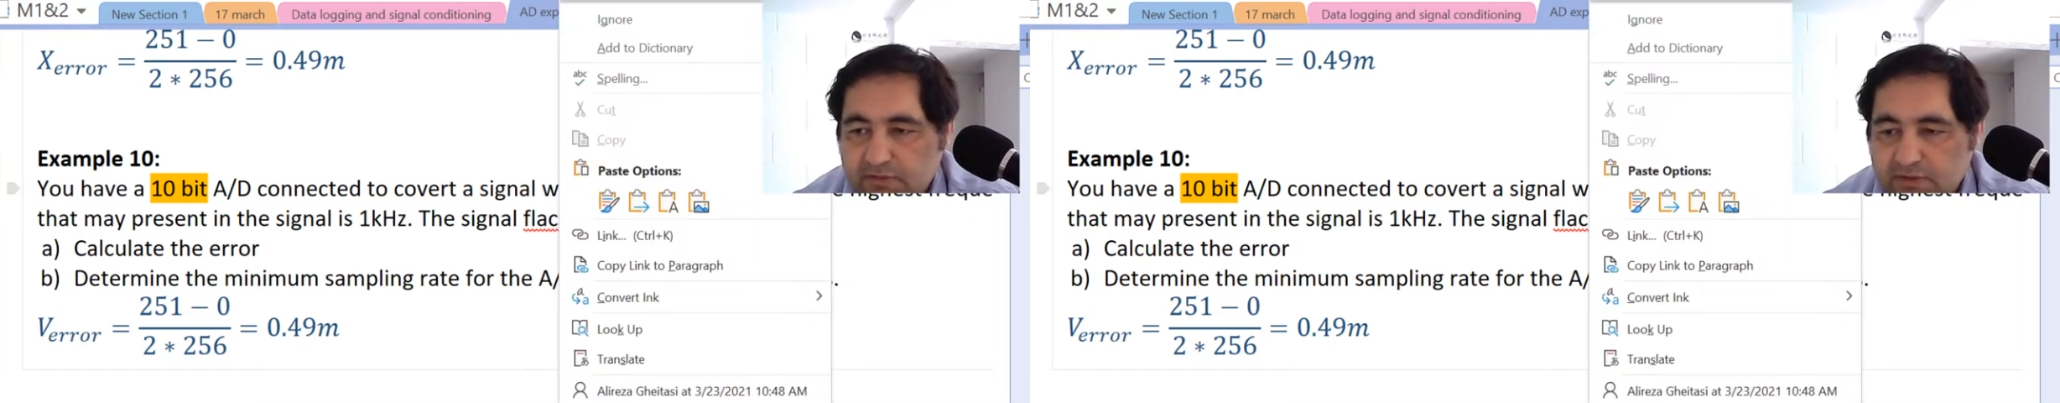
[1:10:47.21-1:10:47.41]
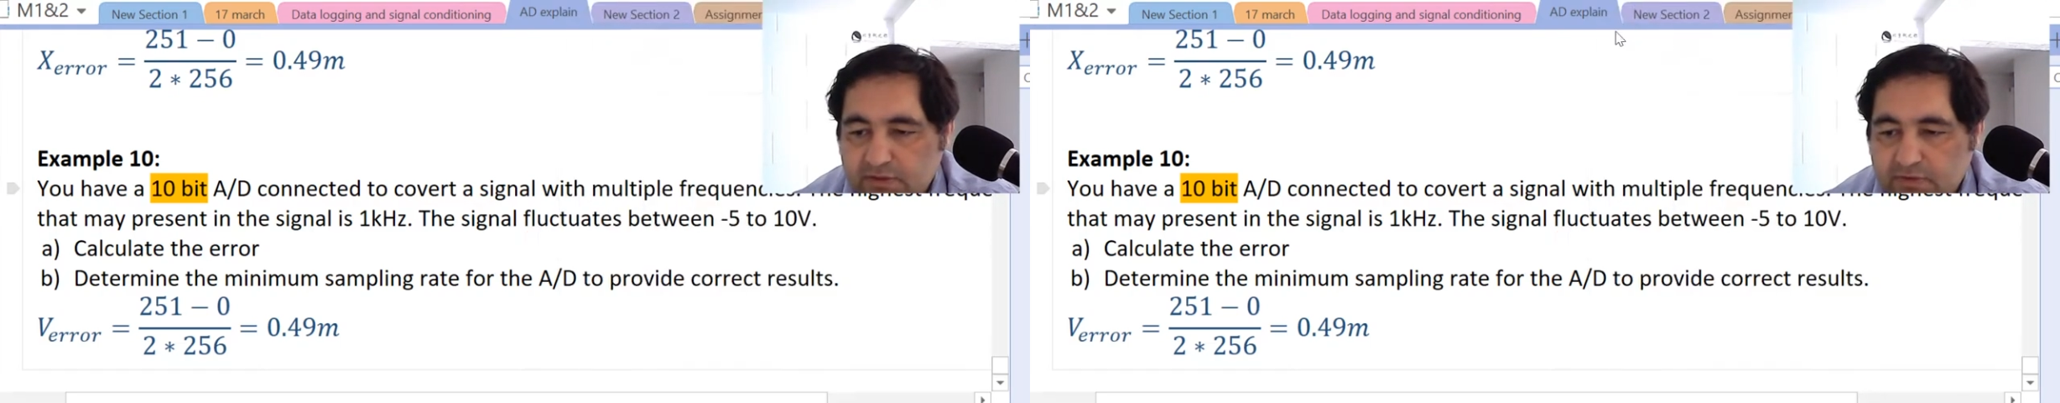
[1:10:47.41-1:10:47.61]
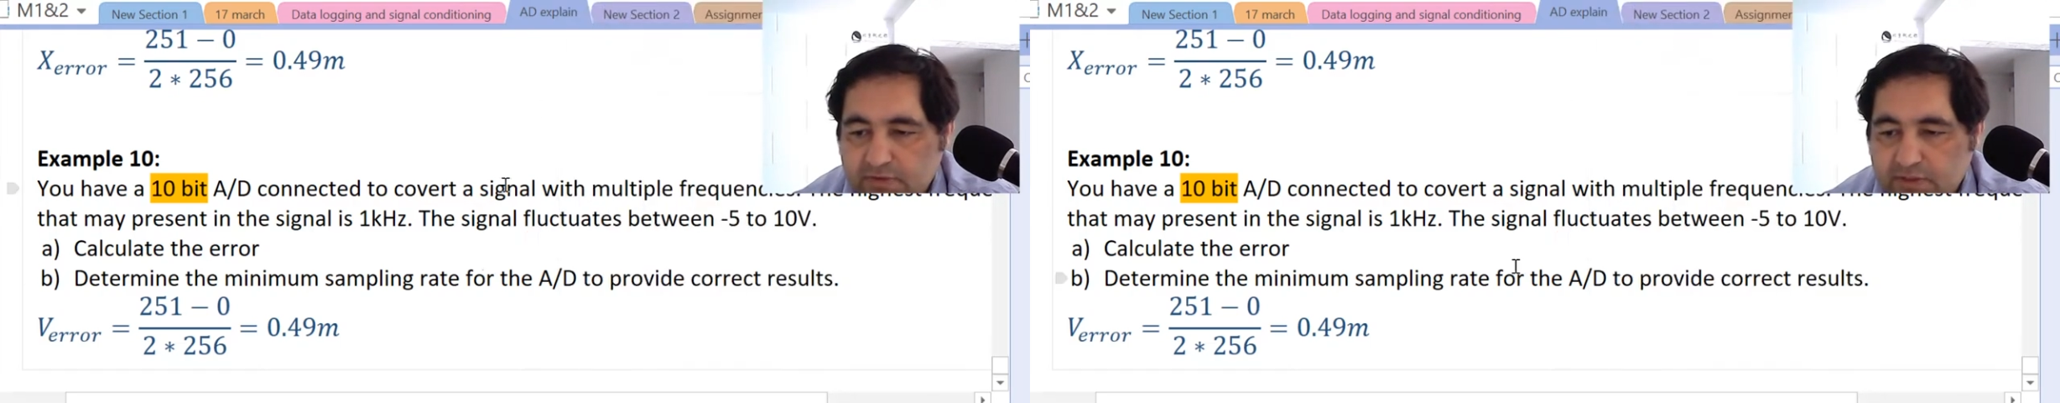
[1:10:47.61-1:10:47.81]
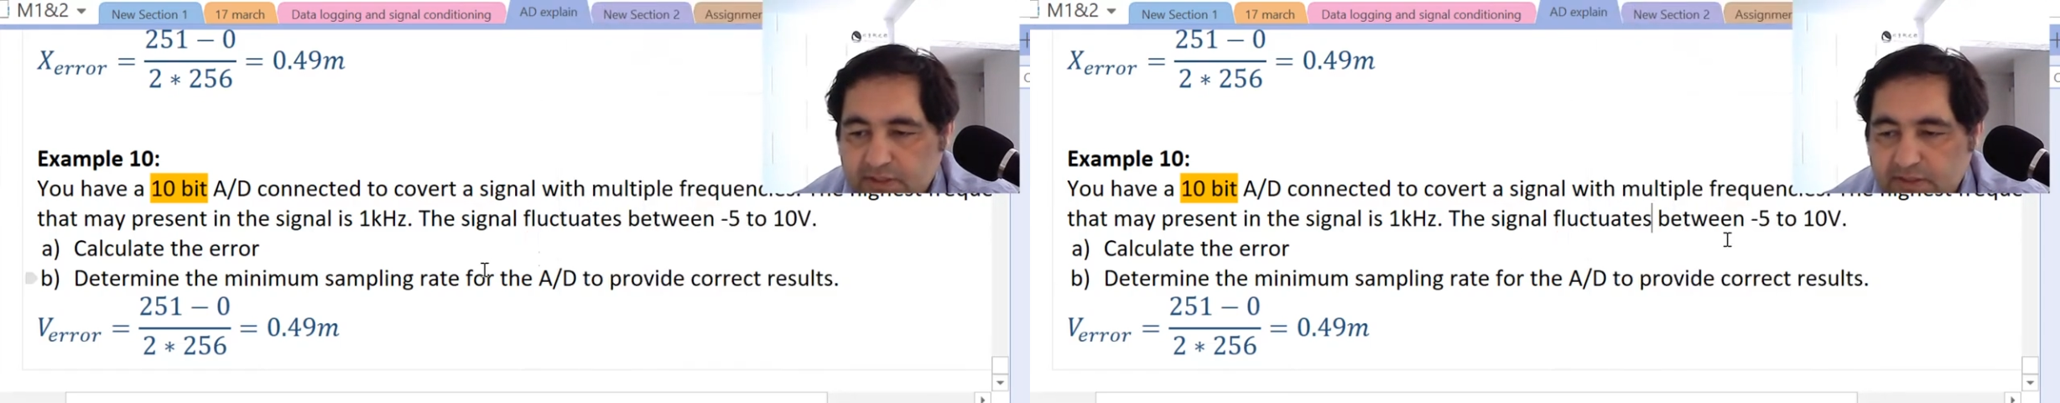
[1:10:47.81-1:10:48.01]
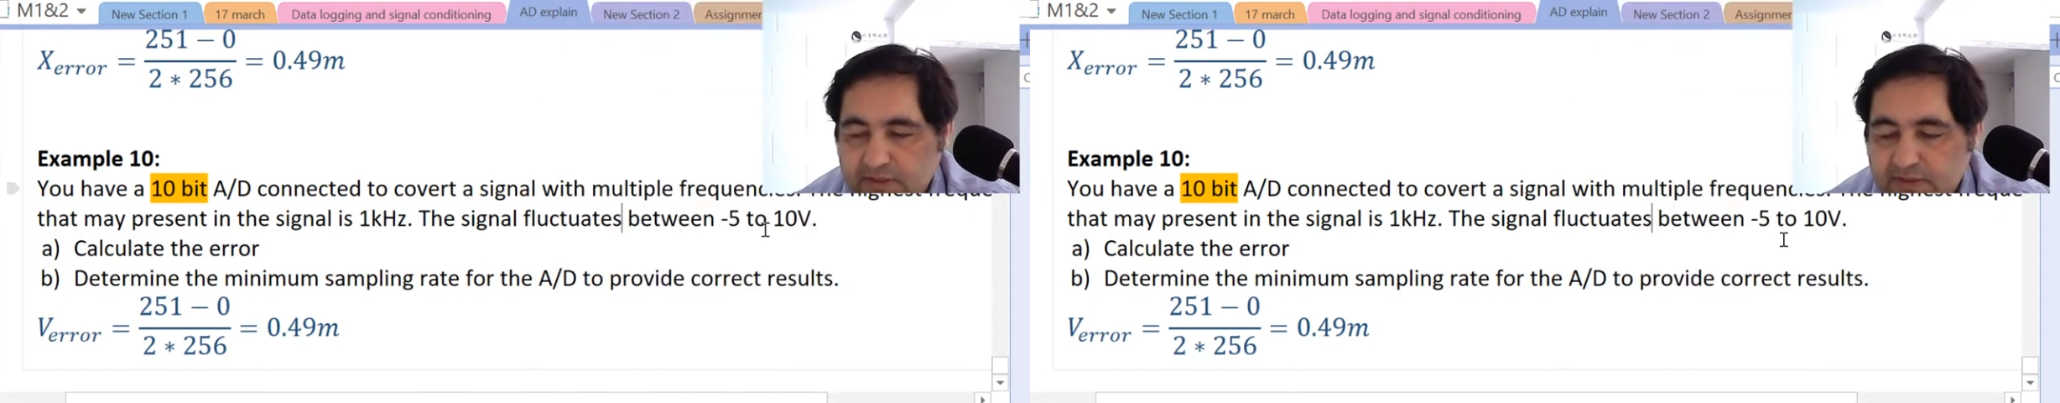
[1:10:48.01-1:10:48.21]
usually
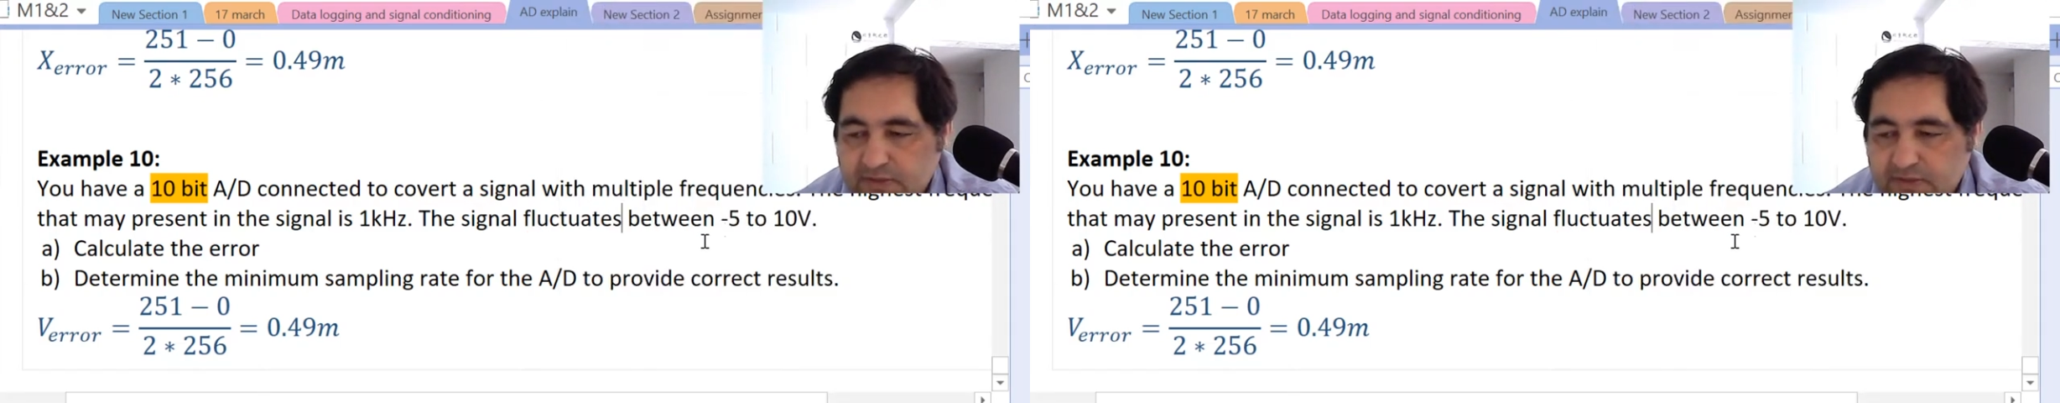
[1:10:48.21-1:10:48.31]
it is